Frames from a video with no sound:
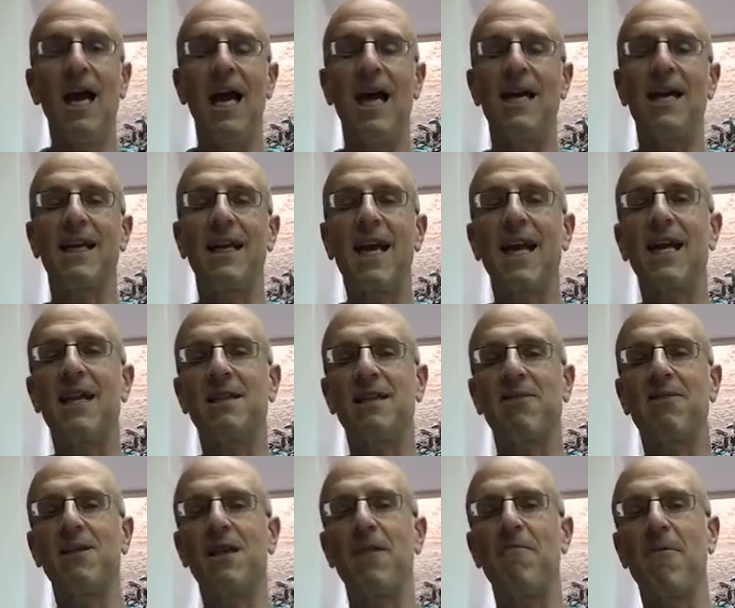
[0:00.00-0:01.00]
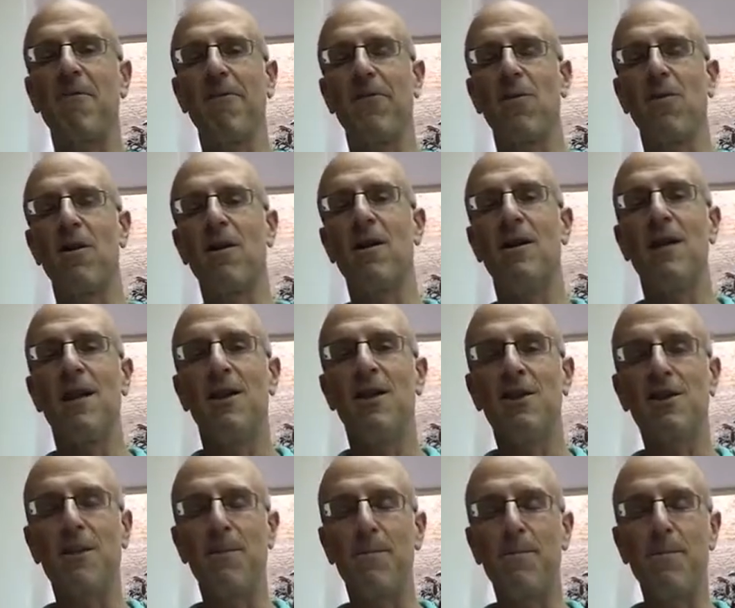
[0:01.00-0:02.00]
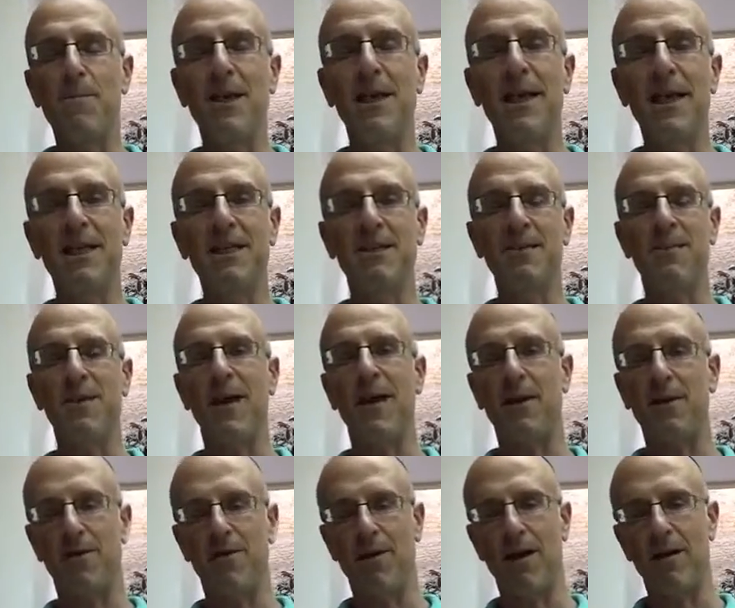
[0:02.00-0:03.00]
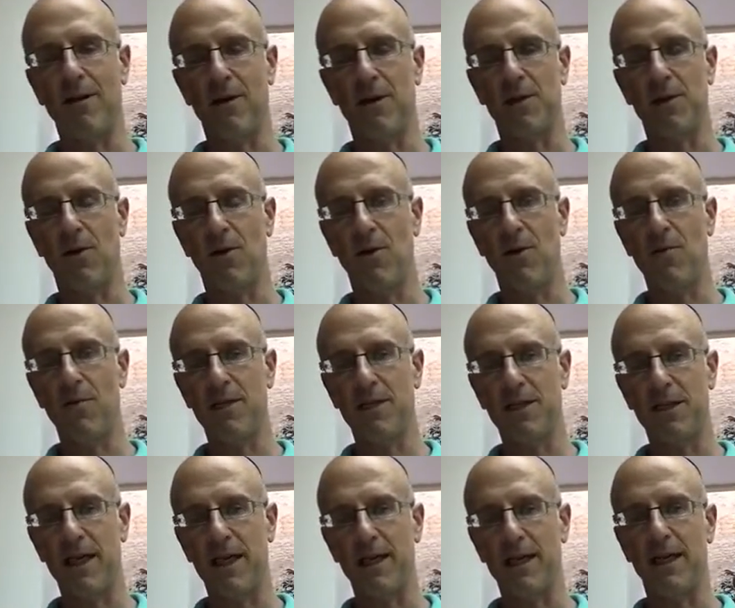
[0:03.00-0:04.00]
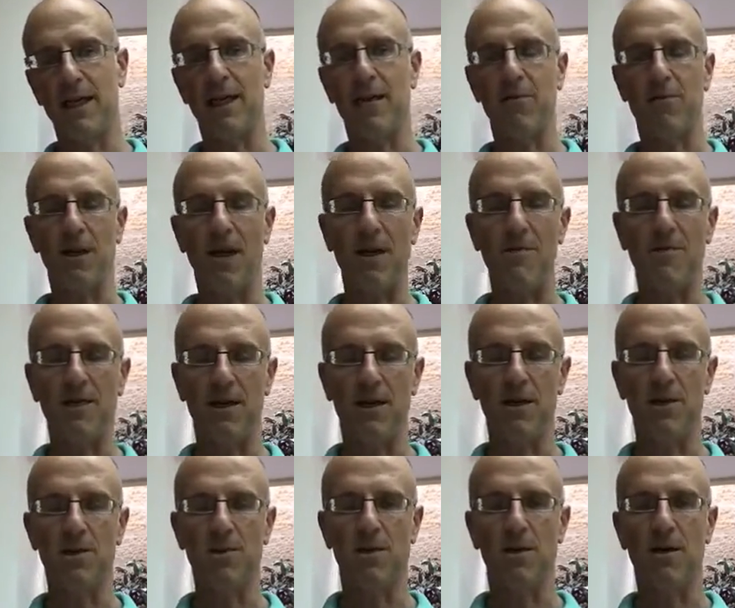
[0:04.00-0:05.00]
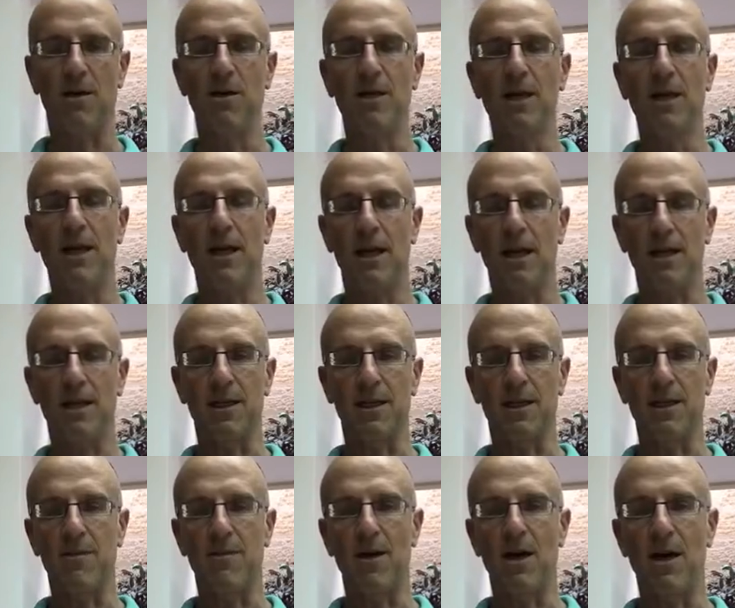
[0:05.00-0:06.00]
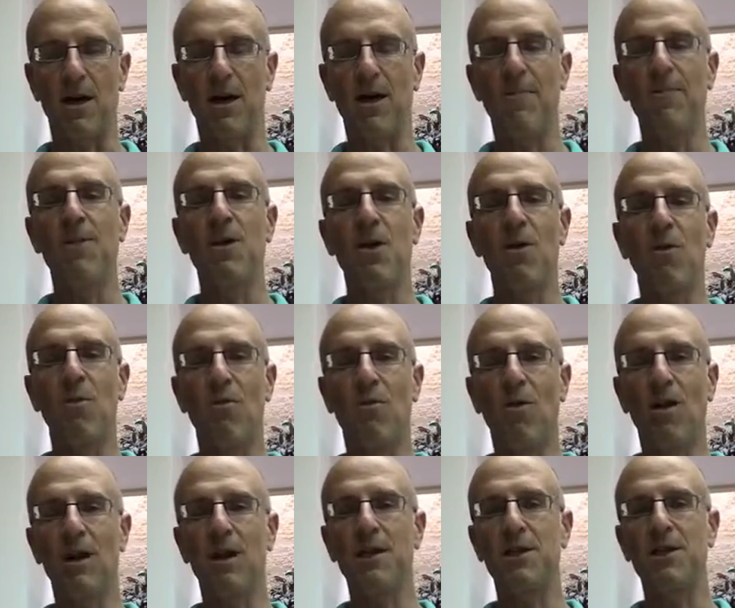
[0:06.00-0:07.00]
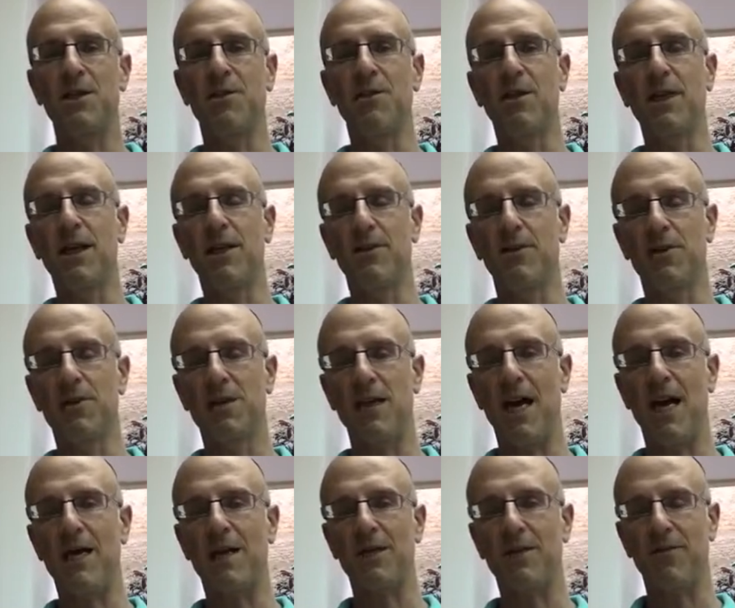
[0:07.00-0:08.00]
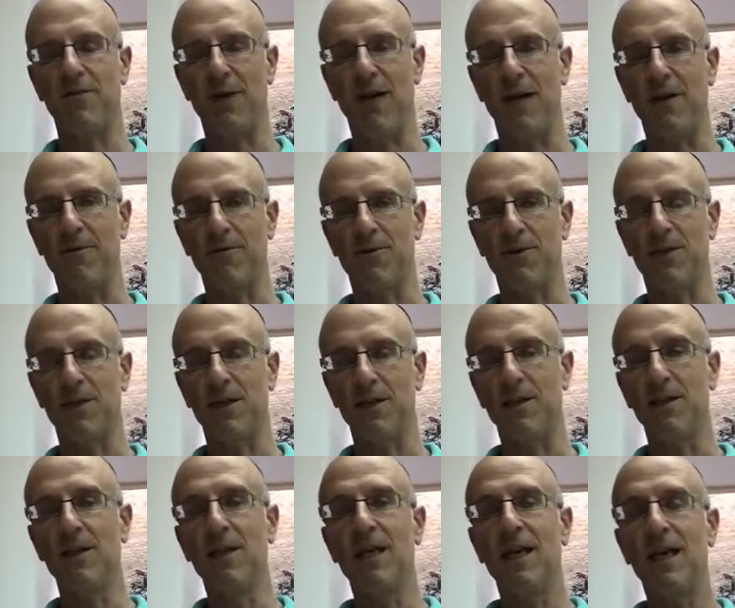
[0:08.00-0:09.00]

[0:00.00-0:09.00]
And again, as I've said before, there's a big debate throughout this whole Masechet and perhaps elsewhere in the Gemara. What is the legal status of erusin?